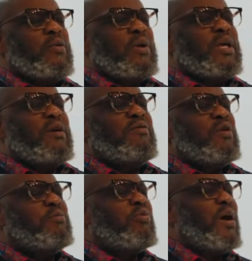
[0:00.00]
We give
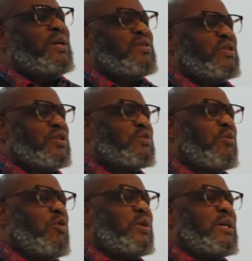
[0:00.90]
you praise this
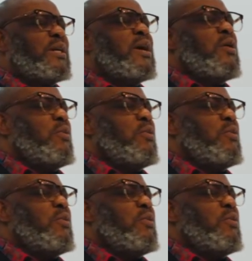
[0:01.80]
morning.